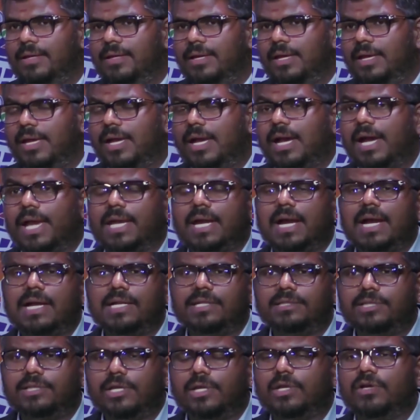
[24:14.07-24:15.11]
I
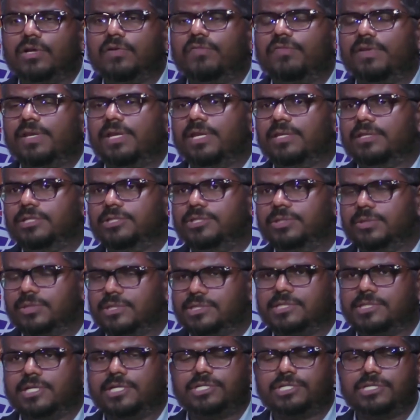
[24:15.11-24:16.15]
can't think of any other
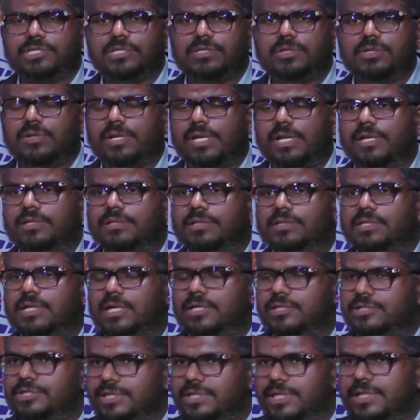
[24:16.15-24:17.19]
jurisdiction or any other
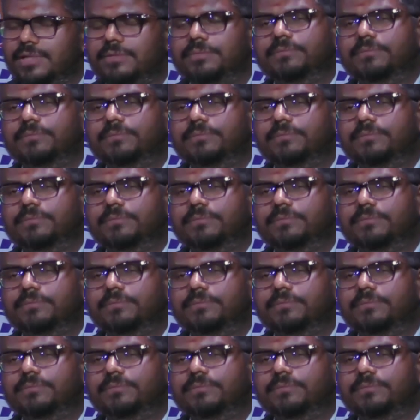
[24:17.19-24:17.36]
country